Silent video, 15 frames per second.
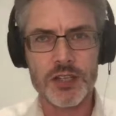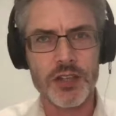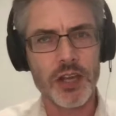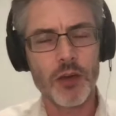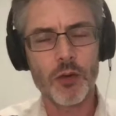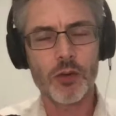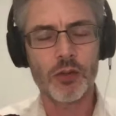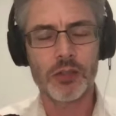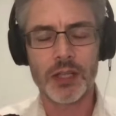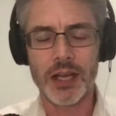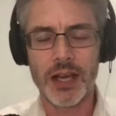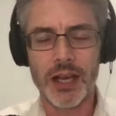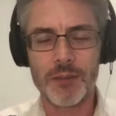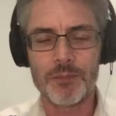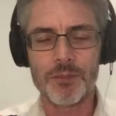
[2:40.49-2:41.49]
It
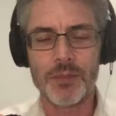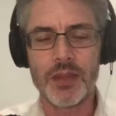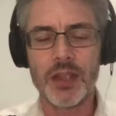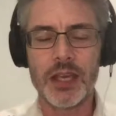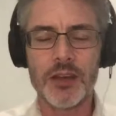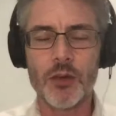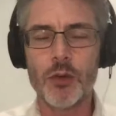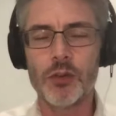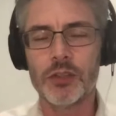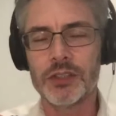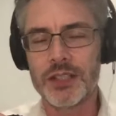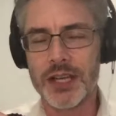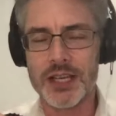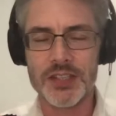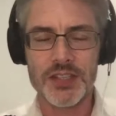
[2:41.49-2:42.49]

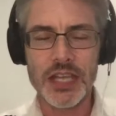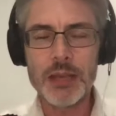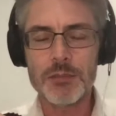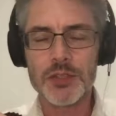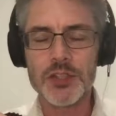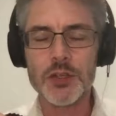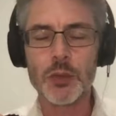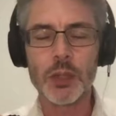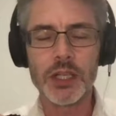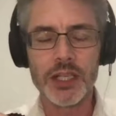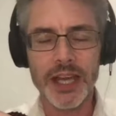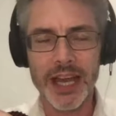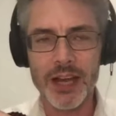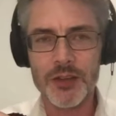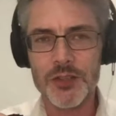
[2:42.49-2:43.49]
all seems to work
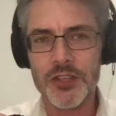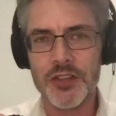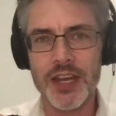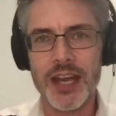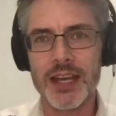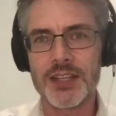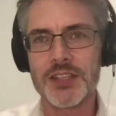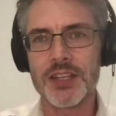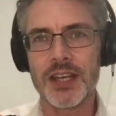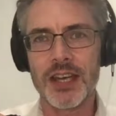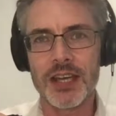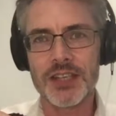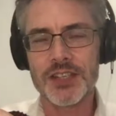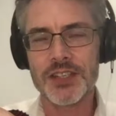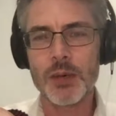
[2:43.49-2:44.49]
out
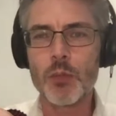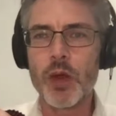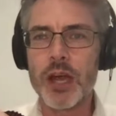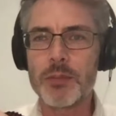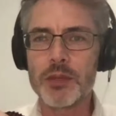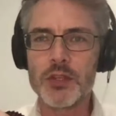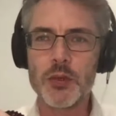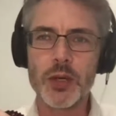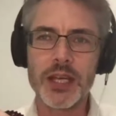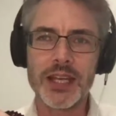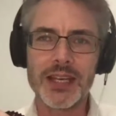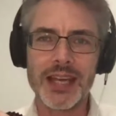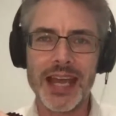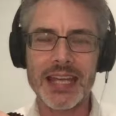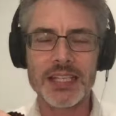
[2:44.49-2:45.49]
that somewhere
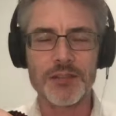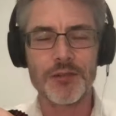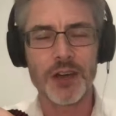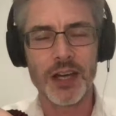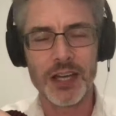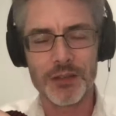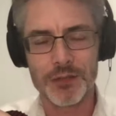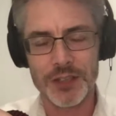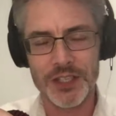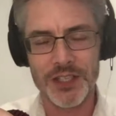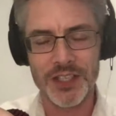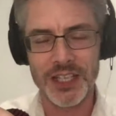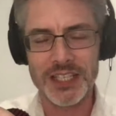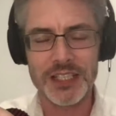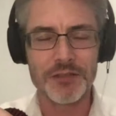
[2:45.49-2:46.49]
between 85 and
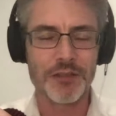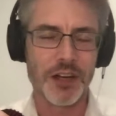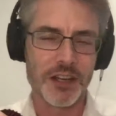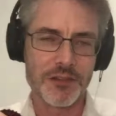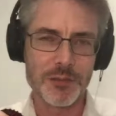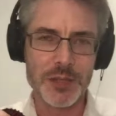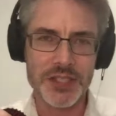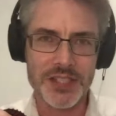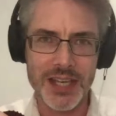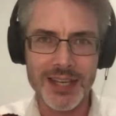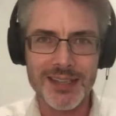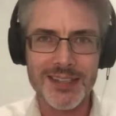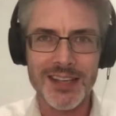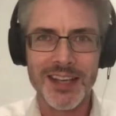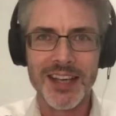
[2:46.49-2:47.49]

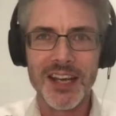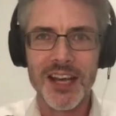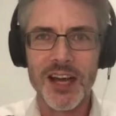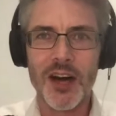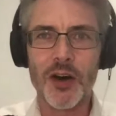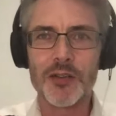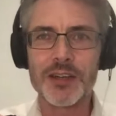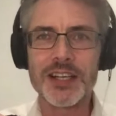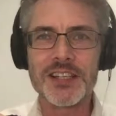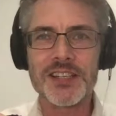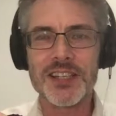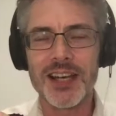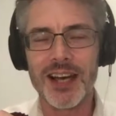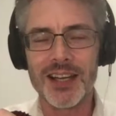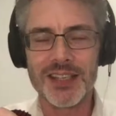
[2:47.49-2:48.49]
95% of us
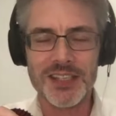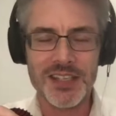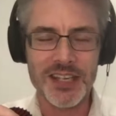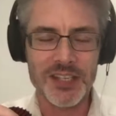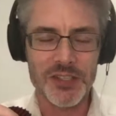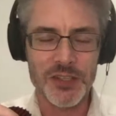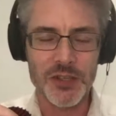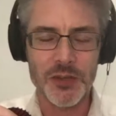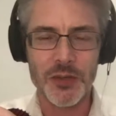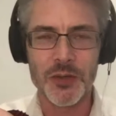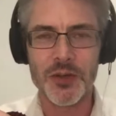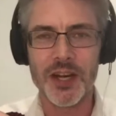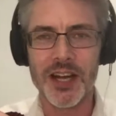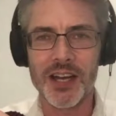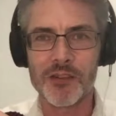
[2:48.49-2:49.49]
are listening
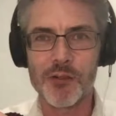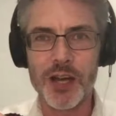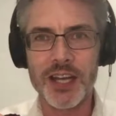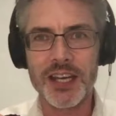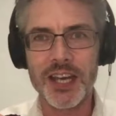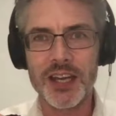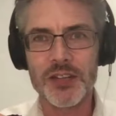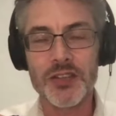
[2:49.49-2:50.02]
to radio.